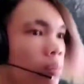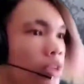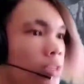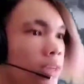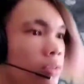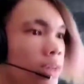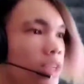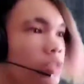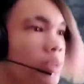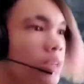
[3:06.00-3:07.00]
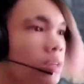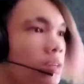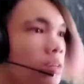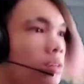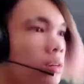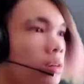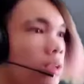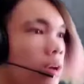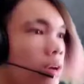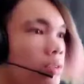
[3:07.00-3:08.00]
hope they just ain't gonna touch me.
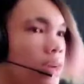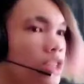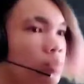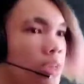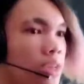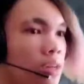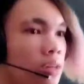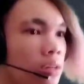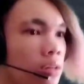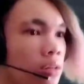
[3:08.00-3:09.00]
Y'all ain't gonna touch me.